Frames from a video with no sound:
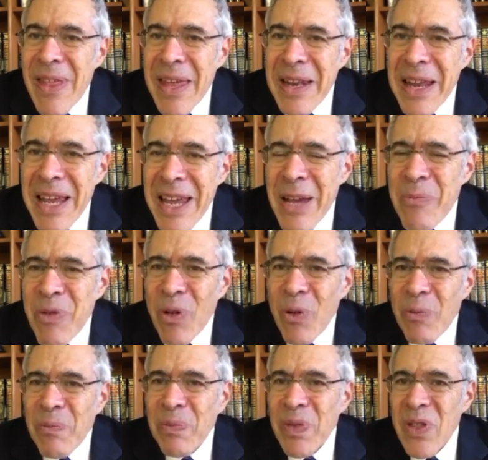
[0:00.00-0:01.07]
in Hebrew,
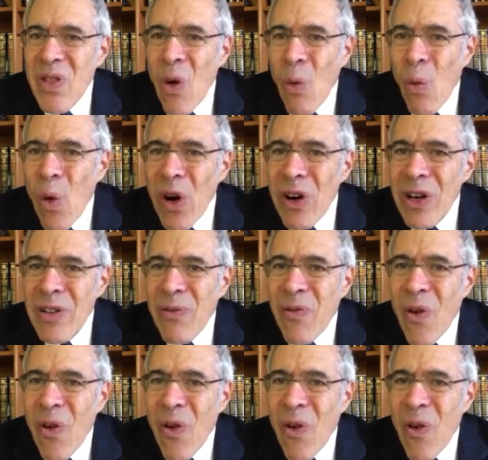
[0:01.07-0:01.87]
the word